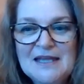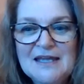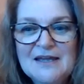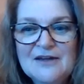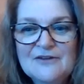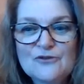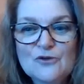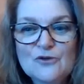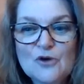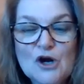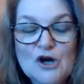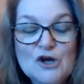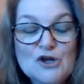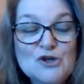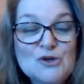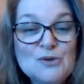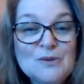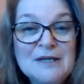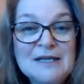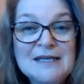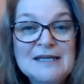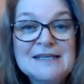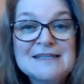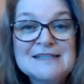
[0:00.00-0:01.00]
for our
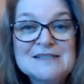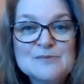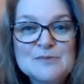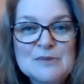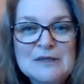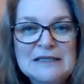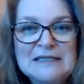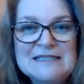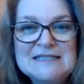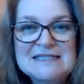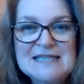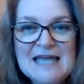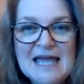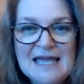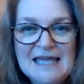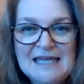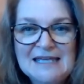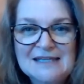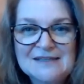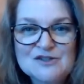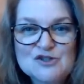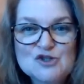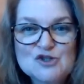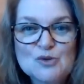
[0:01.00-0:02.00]
unit is
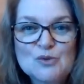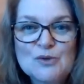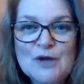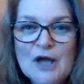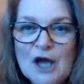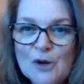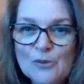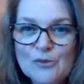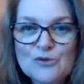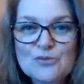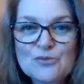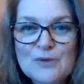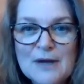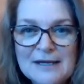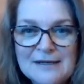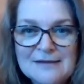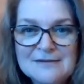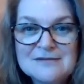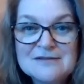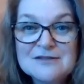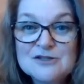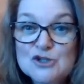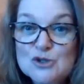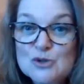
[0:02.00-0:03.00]
milliseconds. So now we're ready
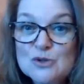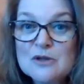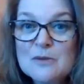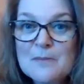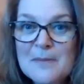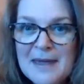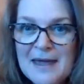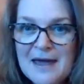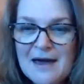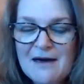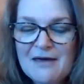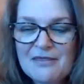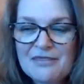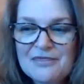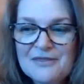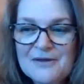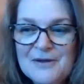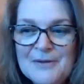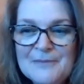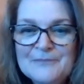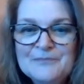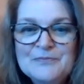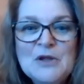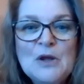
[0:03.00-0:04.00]
to do the math.
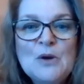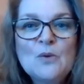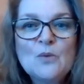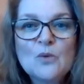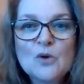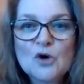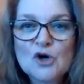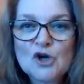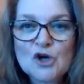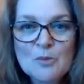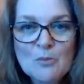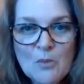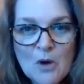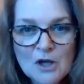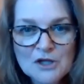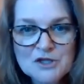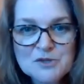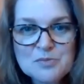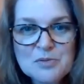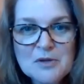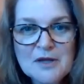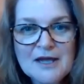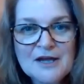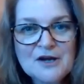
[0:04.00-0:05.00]
We're going to
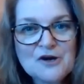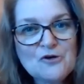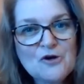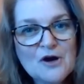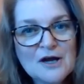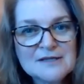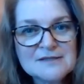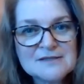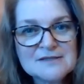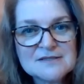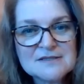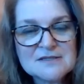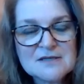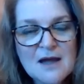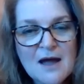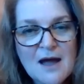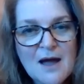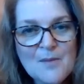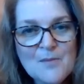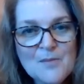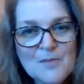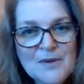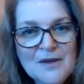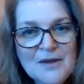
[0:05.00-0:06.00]
multiply across the
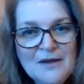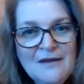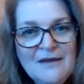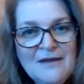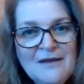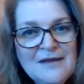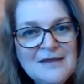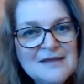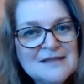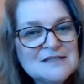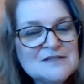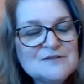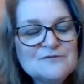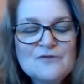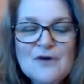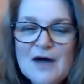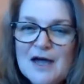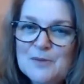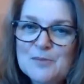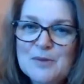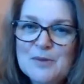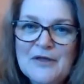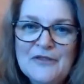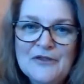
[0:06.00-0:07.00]
top,
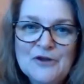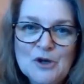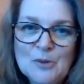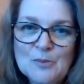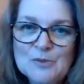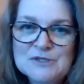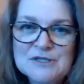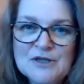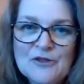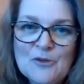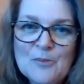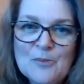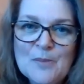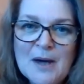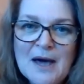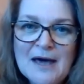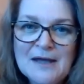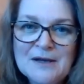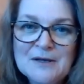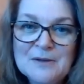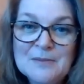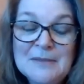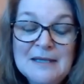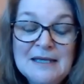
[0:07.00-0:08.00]
divide by the numbers on the
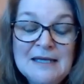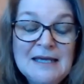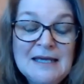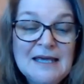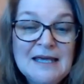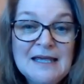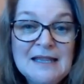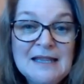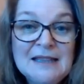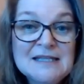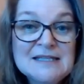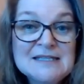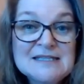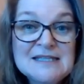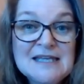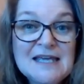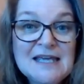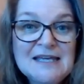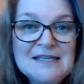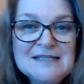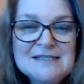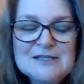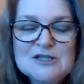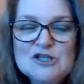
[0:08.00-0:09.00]
bottom. In this
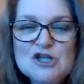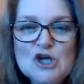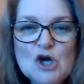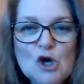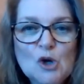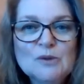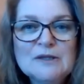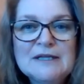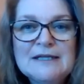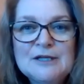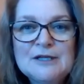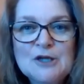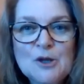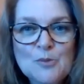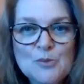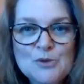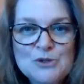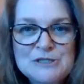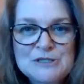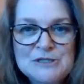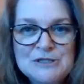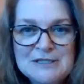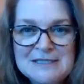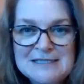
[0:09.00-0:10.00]
case, the only
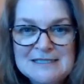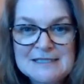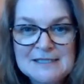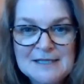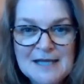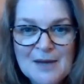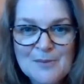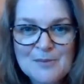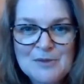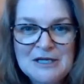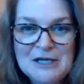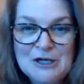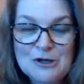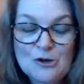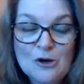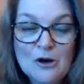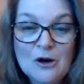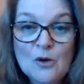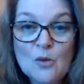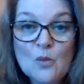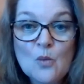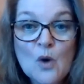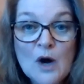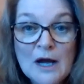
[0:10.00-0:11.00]
numbers in the denominator
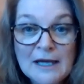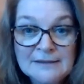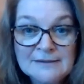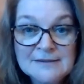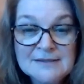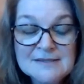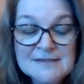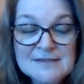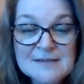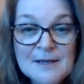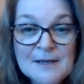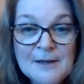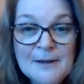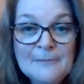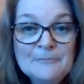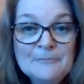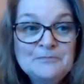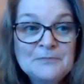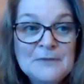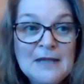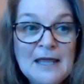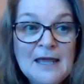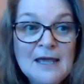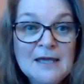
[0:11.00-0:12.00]
are 1s,
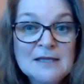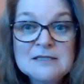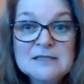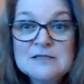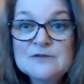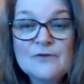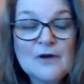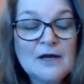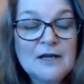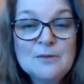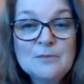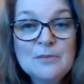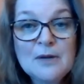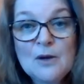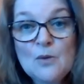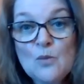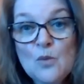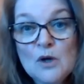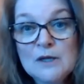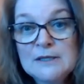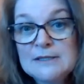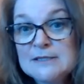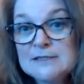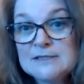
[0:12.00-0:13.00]
and dividing by
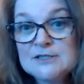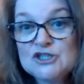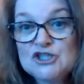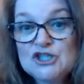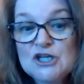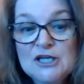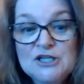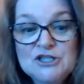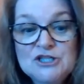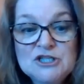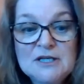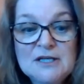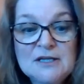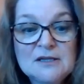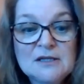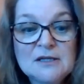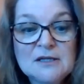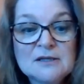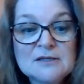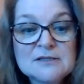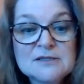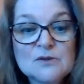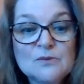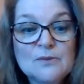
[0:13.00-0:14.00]
1 doesn't change
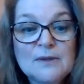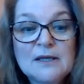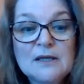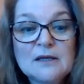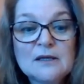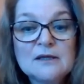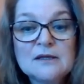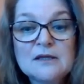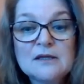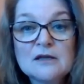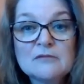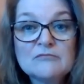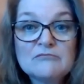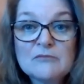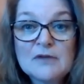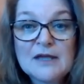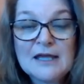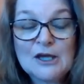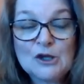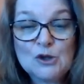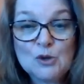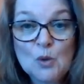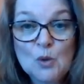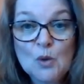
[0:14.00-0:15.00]
anything, so we can
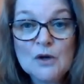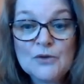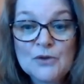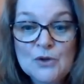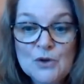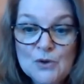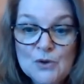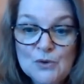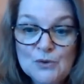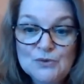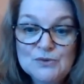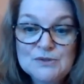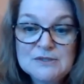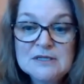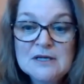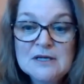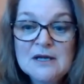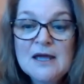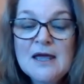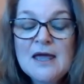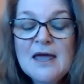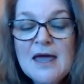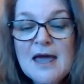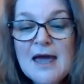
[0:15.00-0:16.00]
ignore those.
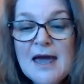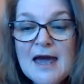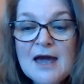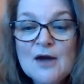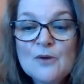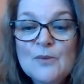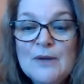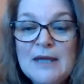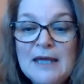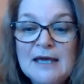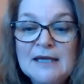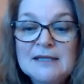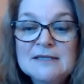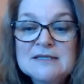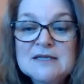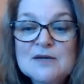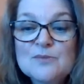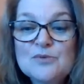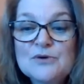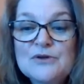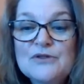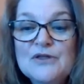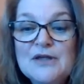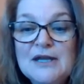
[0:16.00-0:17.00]
And we end up
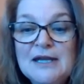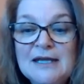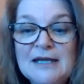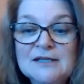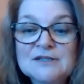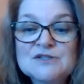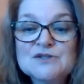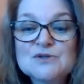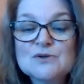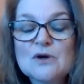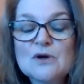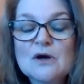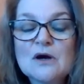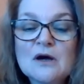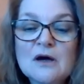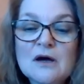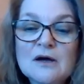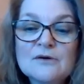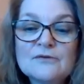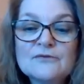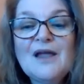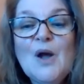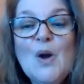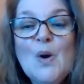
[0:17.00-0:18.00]
with an answer
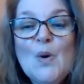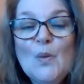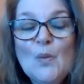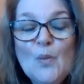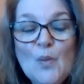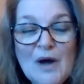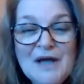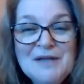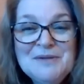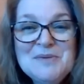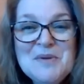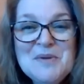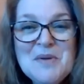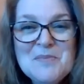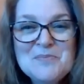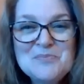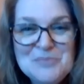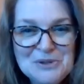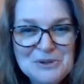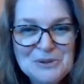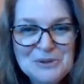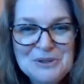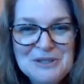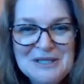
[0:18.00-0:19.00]
of
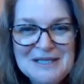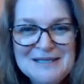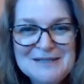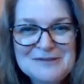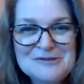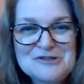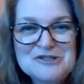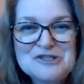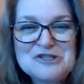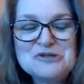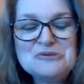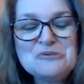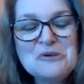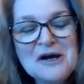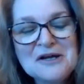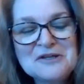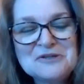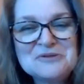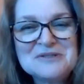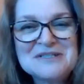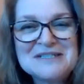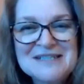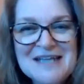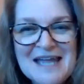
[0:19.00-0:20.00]

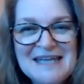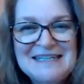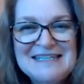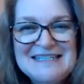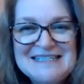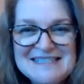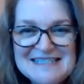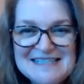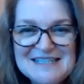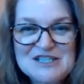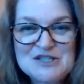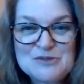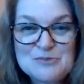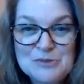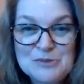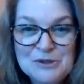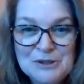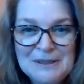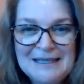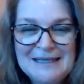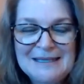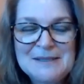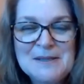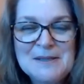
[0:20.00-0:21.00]

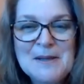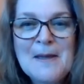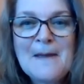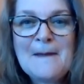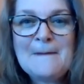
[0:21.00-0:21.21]
1,296,000,000